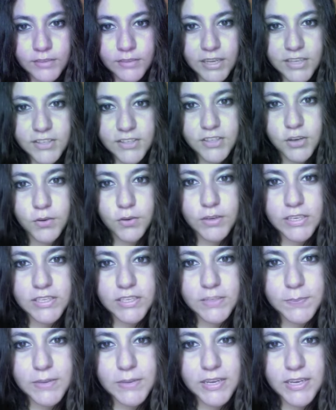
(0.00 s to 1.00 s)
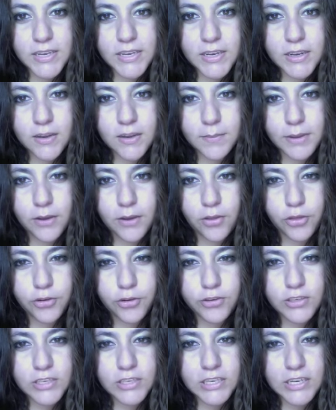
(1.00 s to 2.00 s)
So it's been about
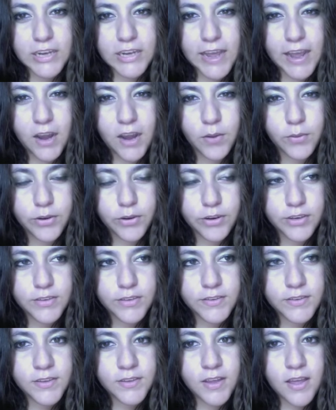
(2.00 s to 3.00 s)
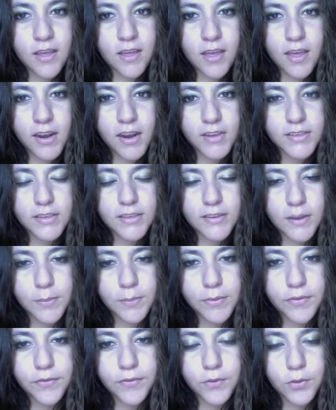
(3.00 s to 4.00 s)
13 hours, and as I said
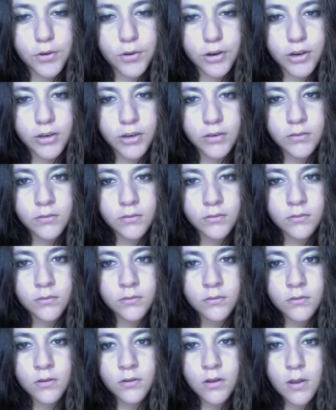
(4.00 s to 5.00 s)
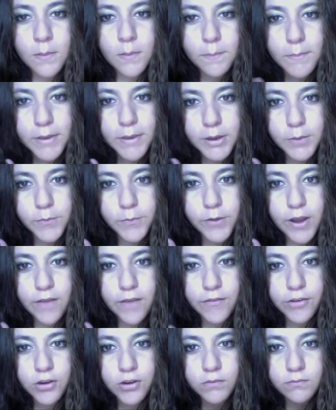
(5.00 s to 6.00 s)
before, Makeup
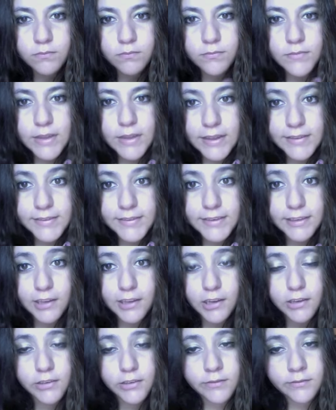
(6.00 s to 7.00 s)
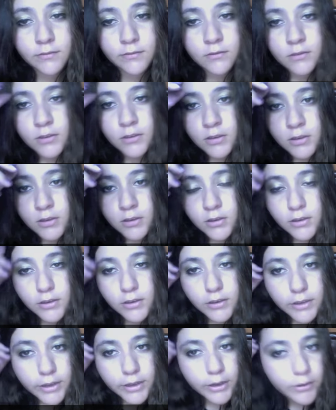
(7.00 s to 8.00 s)
Forever, Estee Lauder.
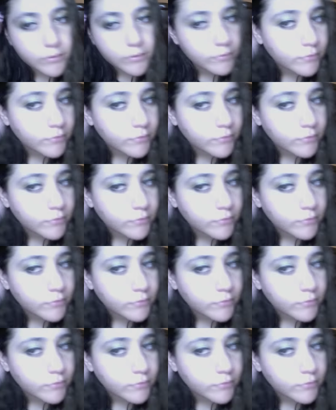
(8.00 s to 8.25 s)
Now,